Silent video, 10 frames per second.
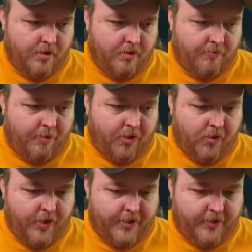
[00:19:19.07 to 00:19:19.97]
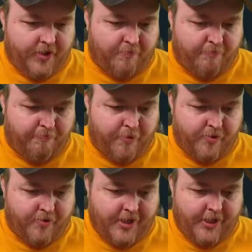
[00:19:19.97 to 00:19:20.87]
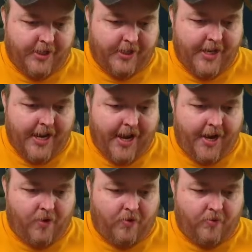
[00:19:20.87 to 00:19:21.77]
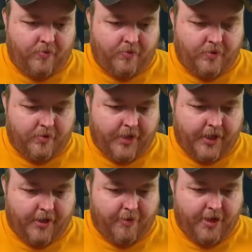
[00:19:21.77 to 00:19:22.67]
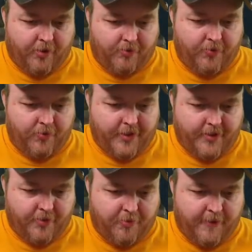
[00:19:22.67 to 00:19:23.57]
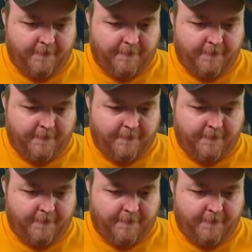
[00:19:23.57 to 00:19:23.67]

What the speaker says: So I'm gonna go ahead and start burning now. Okay, come on, don't do this to me.